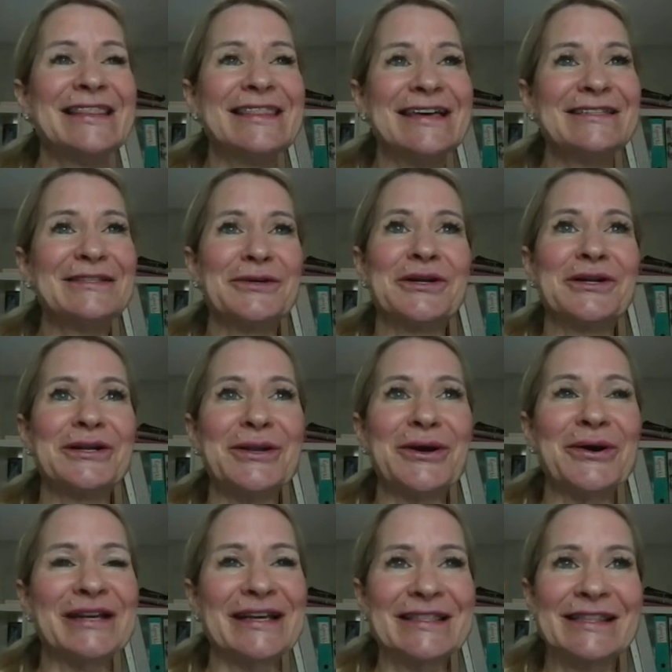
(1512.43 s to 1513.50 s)
There's not a
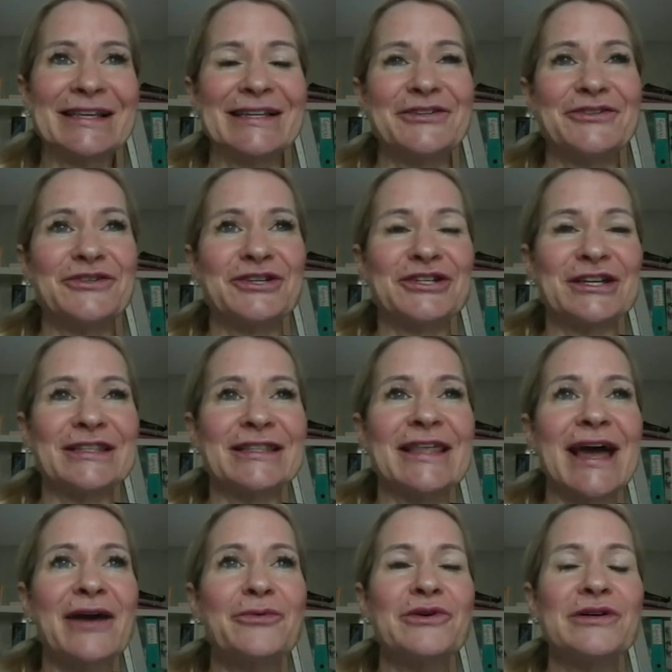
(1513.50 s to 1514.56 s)
lot in the literature.
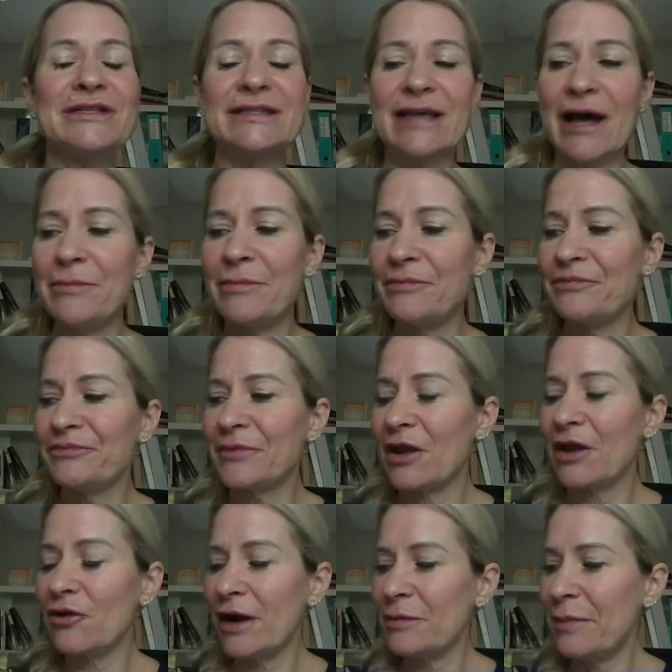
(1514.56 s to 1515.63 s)
There was
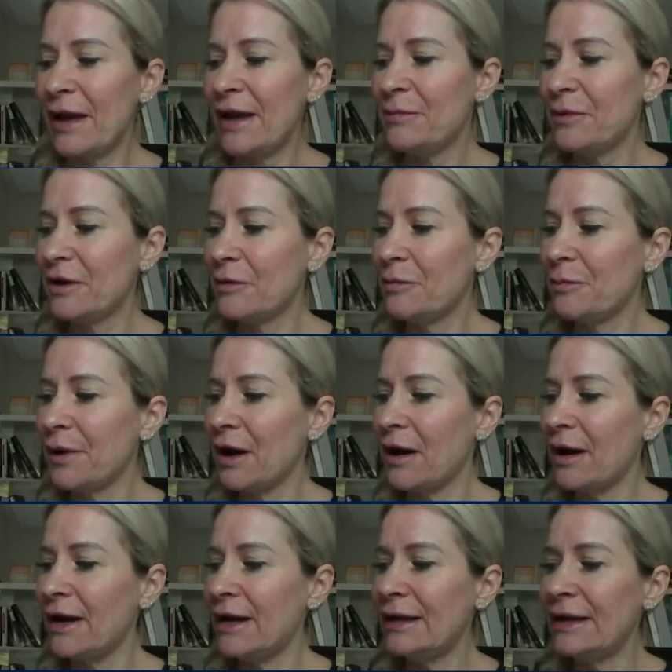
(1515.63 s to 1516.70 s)
a great paper
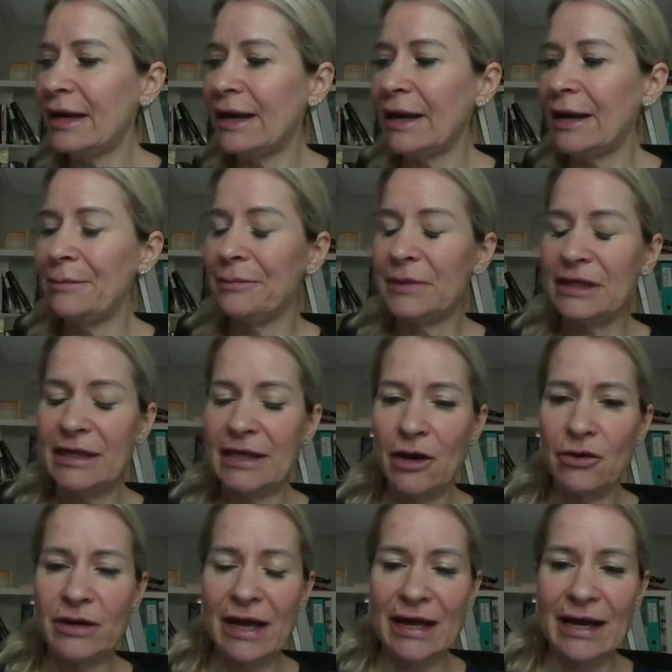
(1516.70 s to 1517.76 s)
by
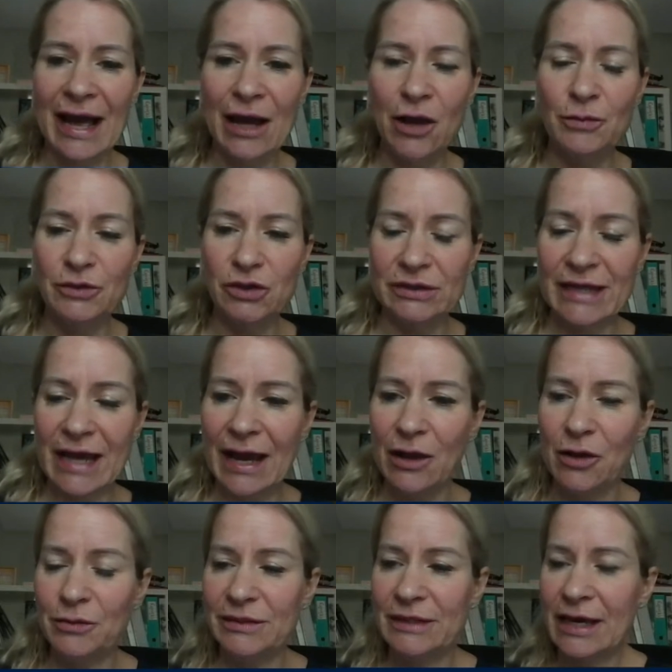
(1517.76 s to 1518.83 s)
Yeon and Dr.
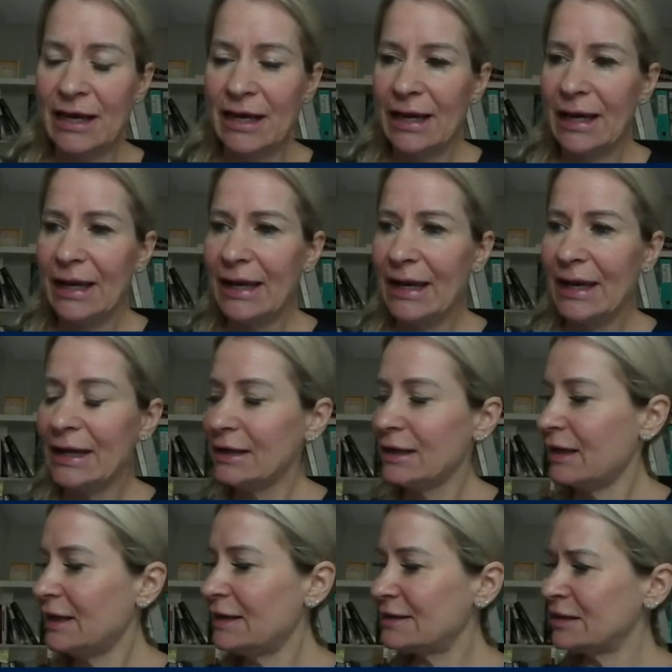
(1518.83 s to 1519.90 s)
Haupt,
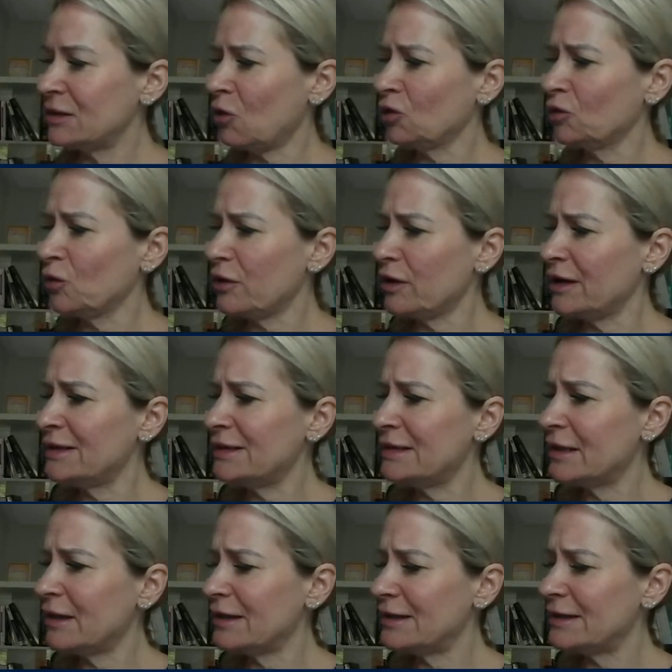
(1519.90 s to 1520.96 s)
it's an old one,
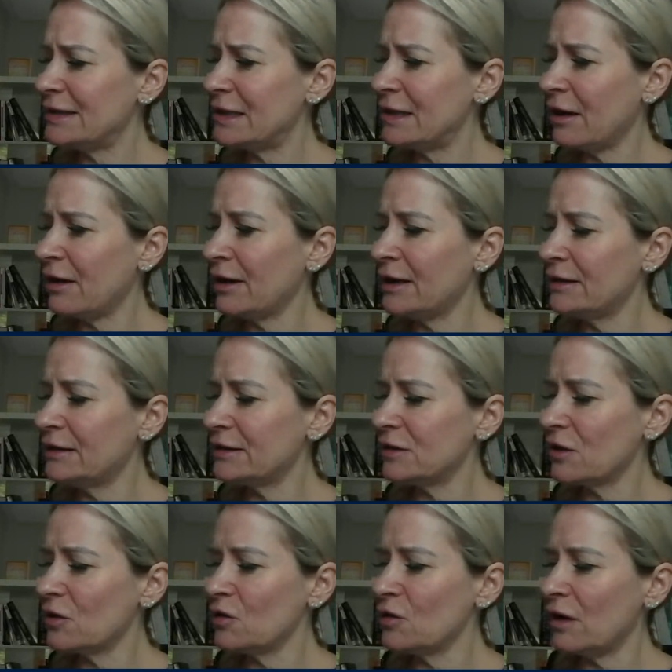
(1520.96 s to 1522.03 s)
1999.
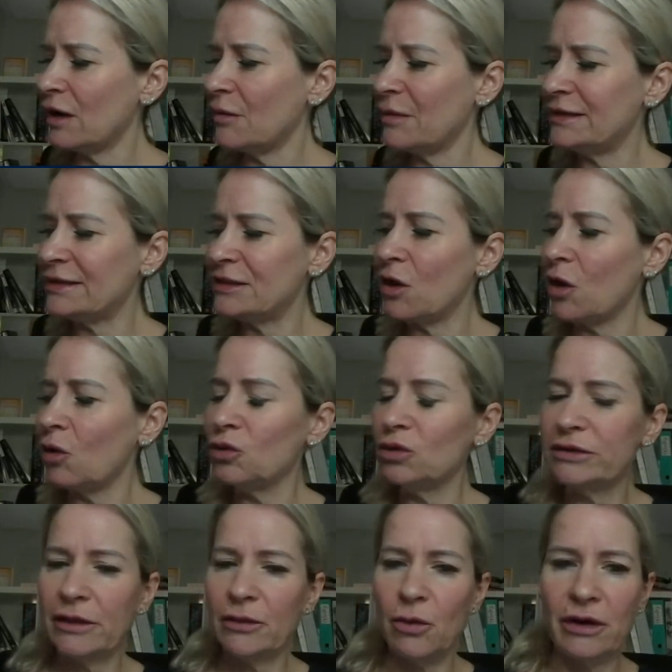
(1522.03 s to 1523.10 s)
So it's an
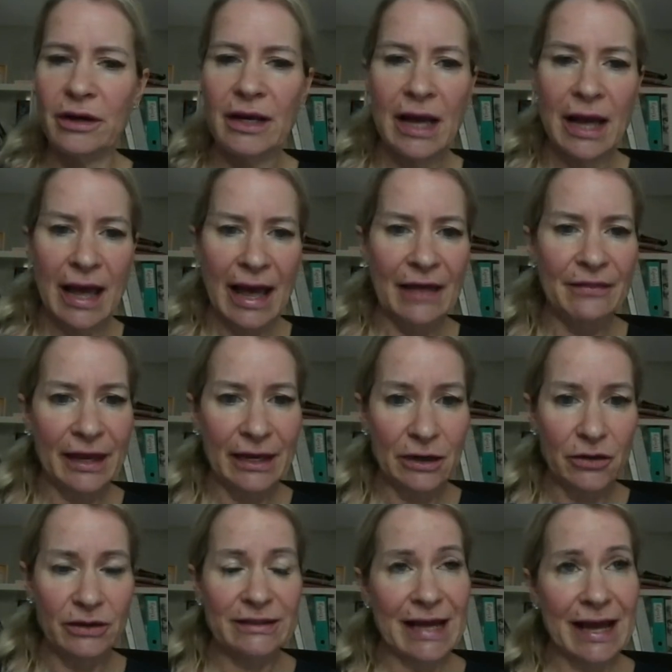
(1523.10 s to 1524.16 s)
older one. And they
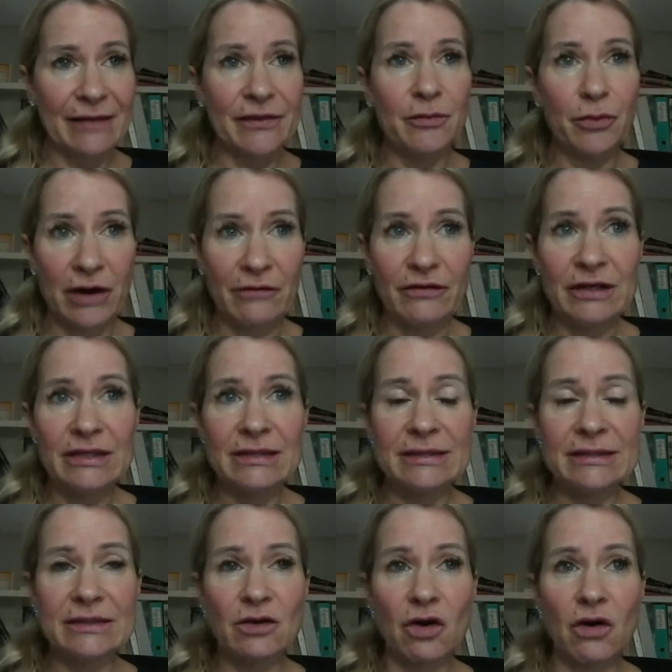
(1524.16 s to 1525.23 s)
looked at the
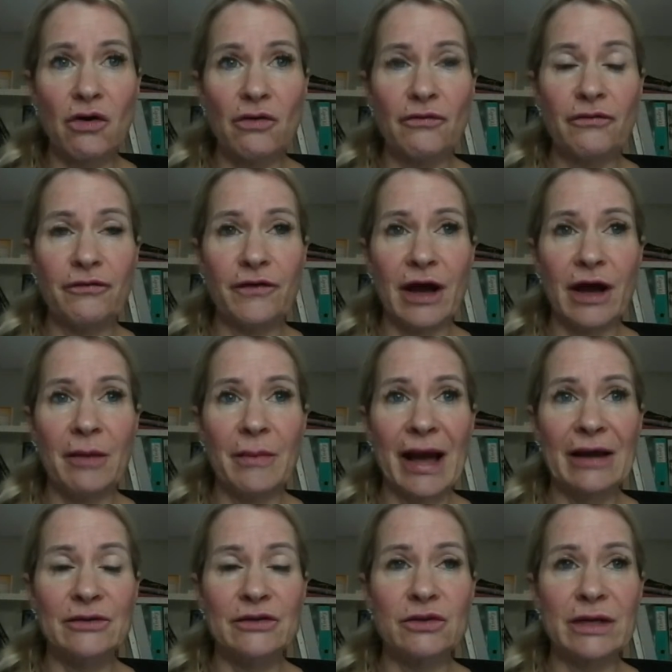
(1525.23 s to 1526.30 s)
prevalence of
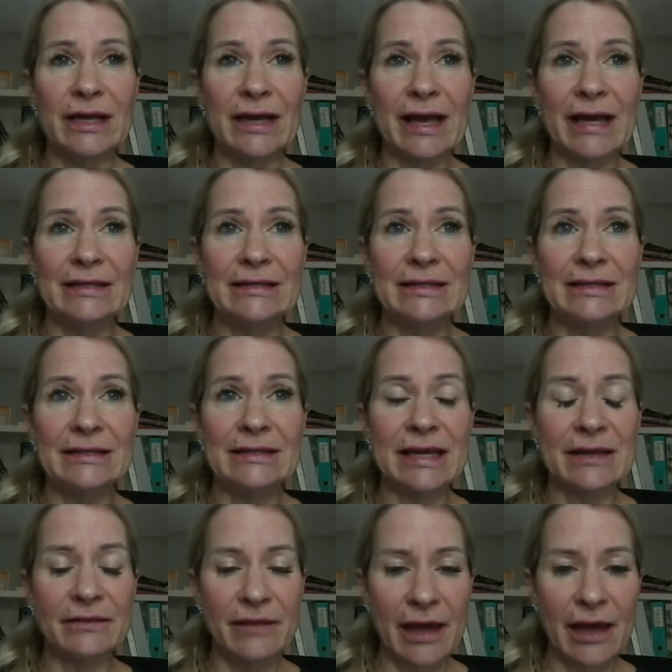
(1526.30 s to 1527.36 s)
house soiling cases
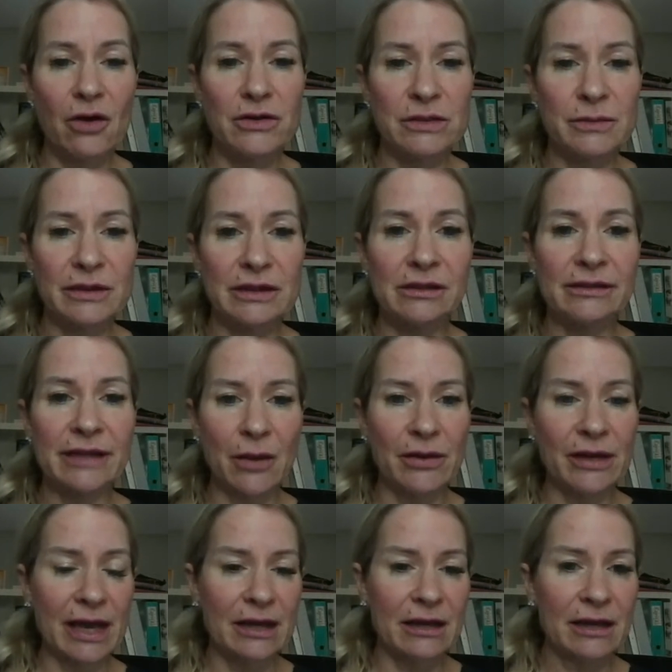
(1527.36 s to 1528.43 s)
in their hospital. Now,
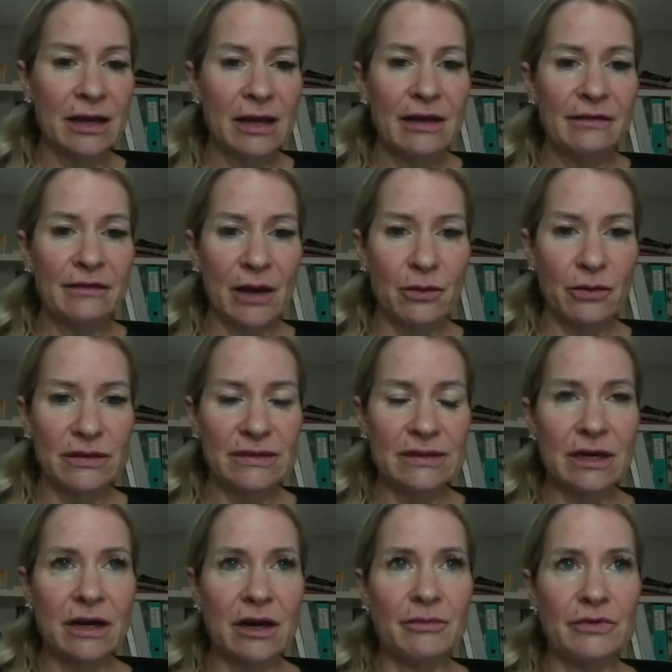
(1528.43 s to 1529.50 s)
again, that was
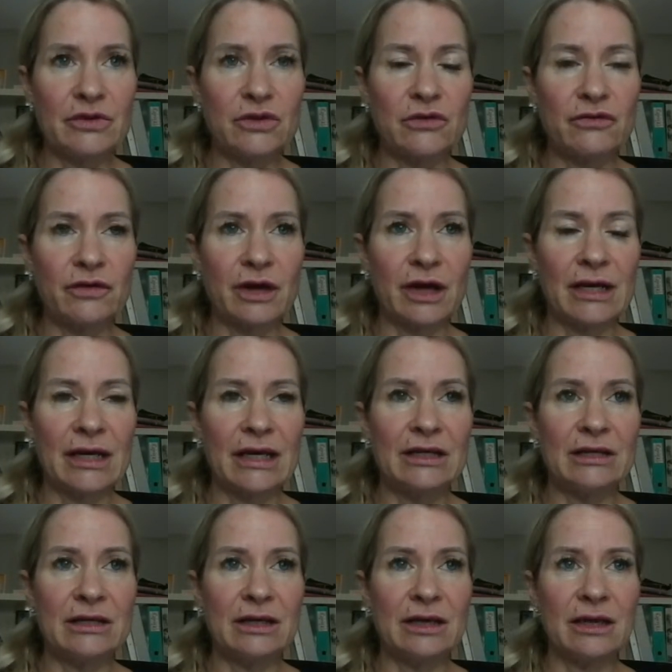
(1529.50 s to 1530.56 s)
sort of
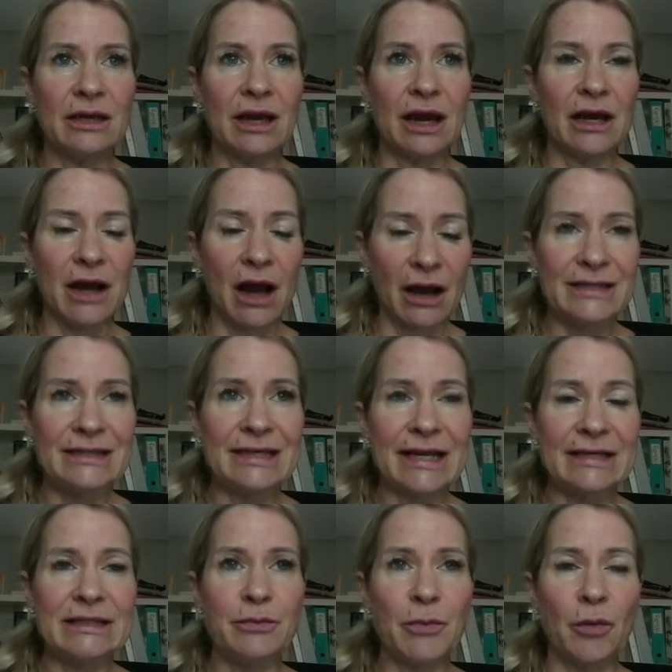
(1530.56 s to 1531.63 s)
an
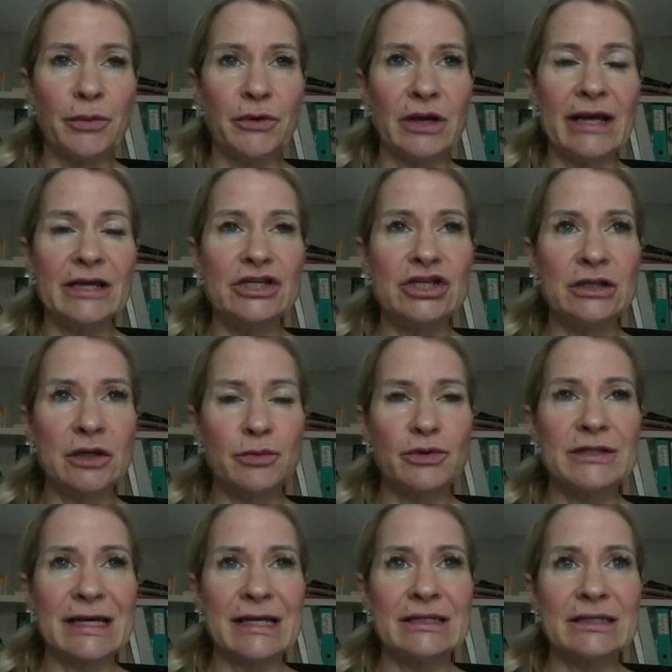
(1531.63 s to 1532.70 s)
isolated population that
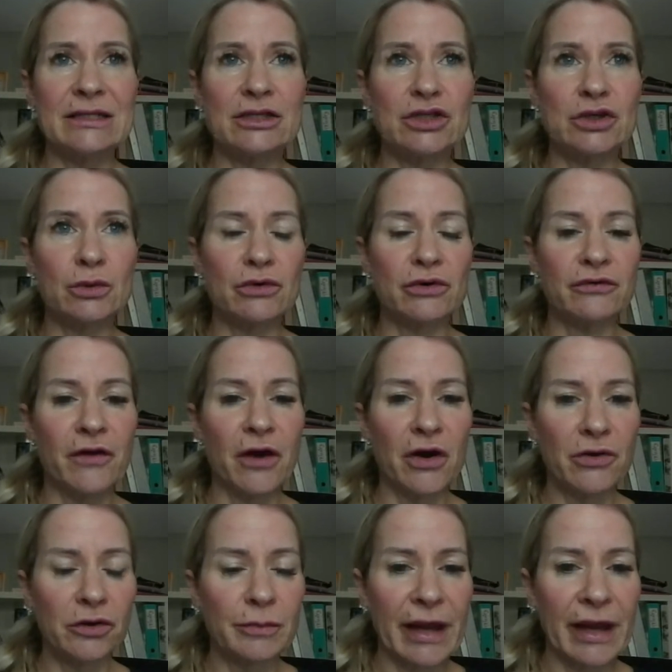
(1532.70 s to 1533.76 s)
presented to a
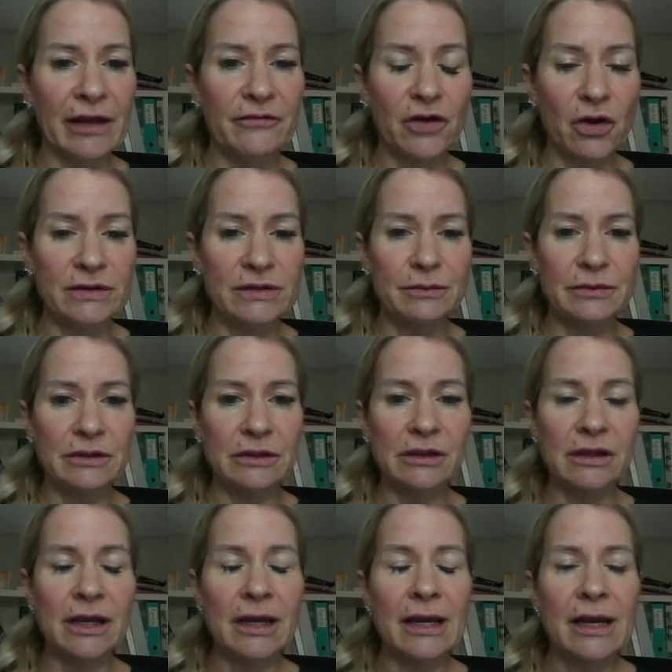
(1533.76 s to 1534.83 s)
referral behavior
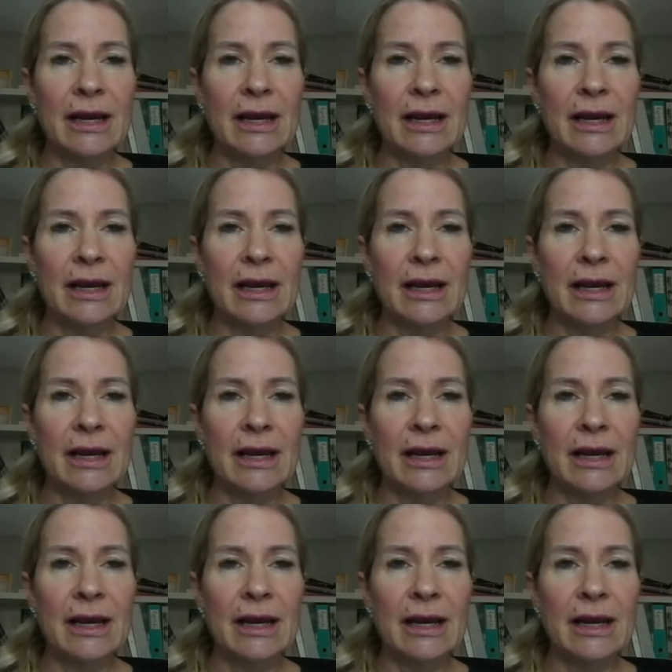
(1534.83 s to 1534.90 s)
hospital.